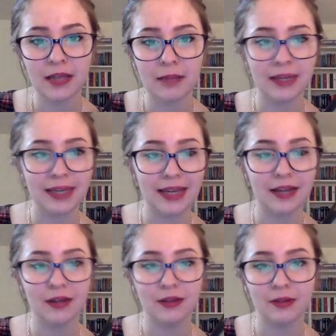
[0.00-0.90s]
Wait,
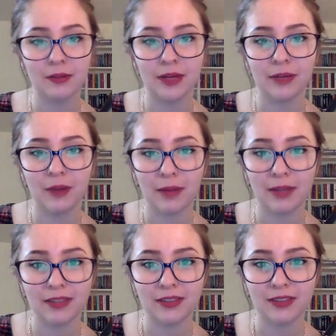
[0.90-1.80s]
why am I
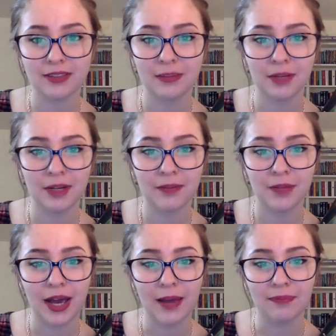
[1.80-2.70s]
still in December?
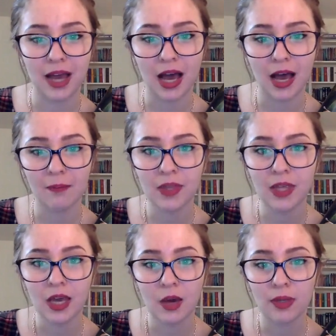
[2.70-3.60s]
Okay, it's
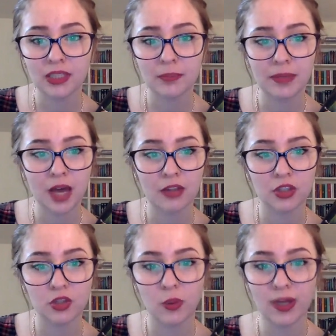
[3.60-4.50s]
gonna be on the
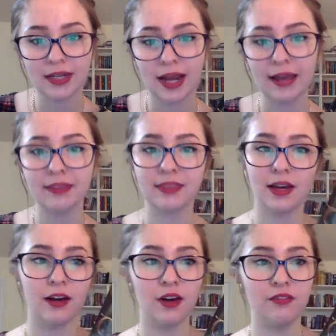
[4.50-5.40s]
29th
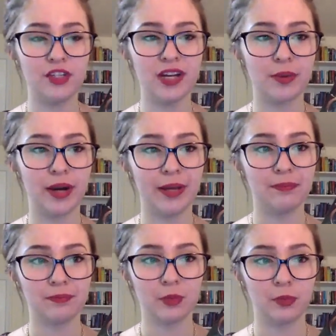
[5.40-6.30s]
of
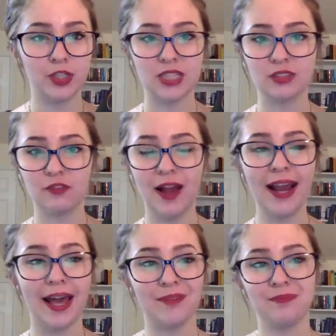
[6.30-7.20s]
January, which is a
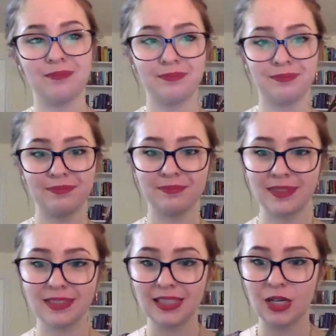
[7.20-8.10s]
Friday.
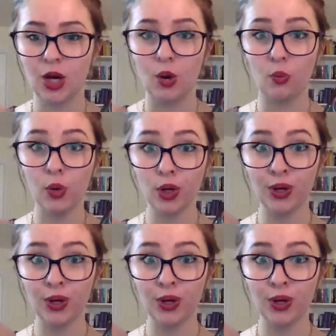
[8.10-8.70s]
Woo!